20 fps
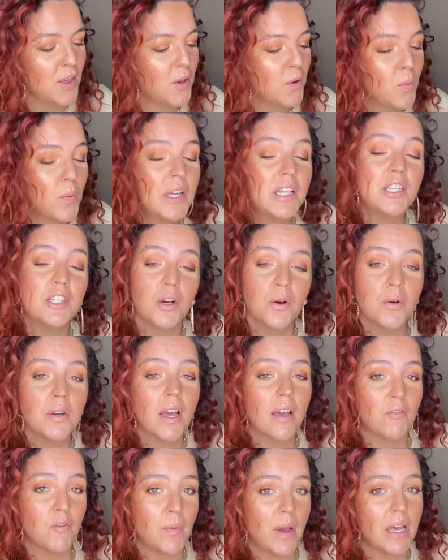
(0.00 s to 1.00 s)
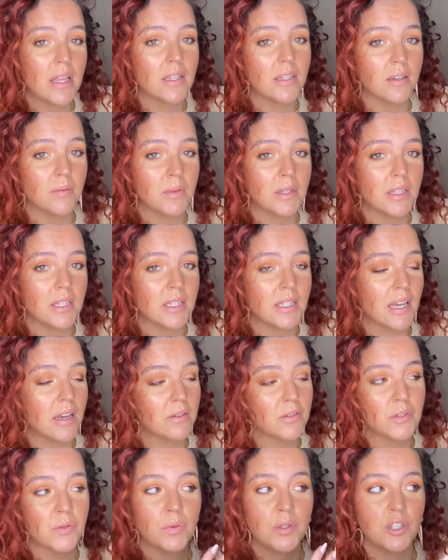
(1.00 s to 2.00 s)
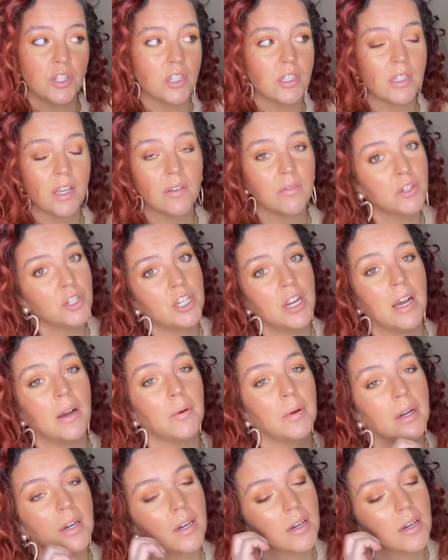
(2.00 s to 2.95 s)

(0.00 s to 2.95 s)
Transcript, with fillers: we don't have a bathtub in this house. We just have a shower.